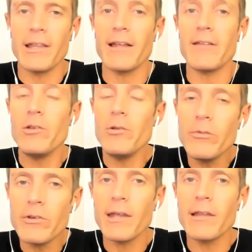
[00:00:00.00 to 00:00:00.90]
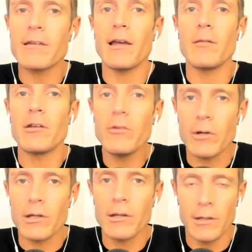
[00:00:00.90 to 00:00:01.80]
that if you take the time to do
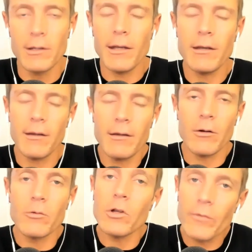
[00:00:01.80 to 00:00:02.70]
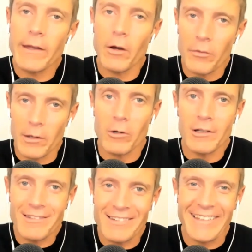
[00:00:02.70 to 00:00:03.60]
it, and look for the healthy ones.